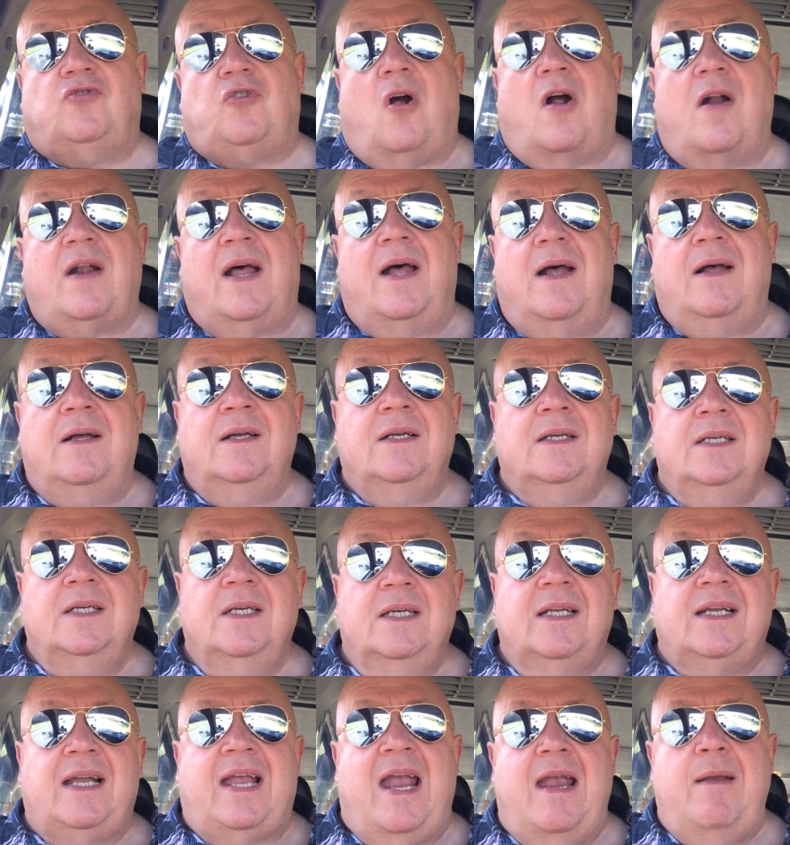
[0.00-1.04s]
trying to
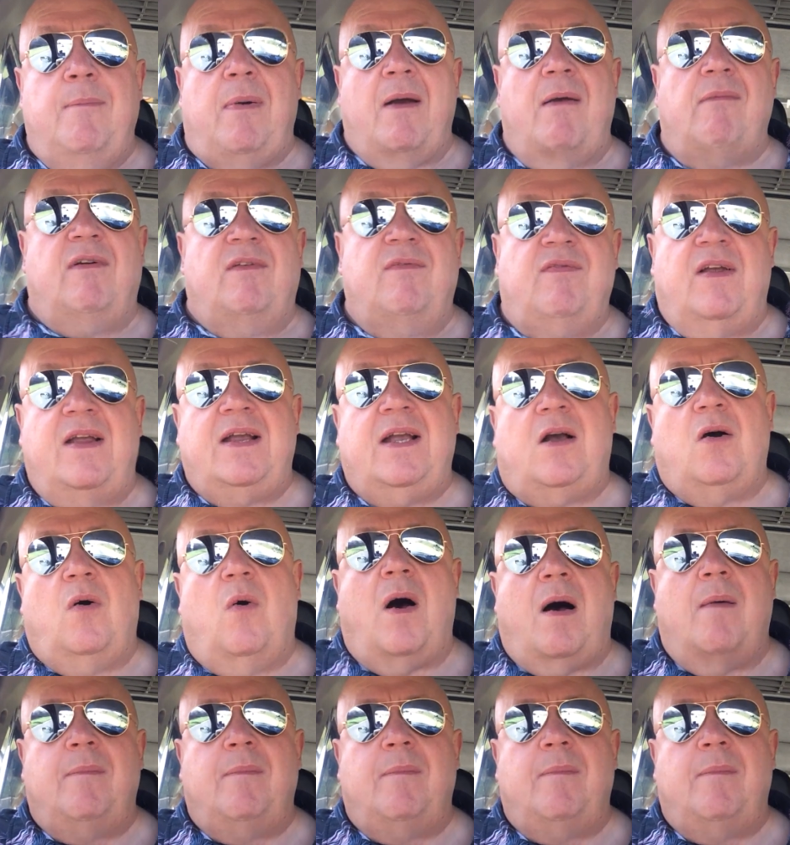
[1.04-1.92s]
keep everything cool.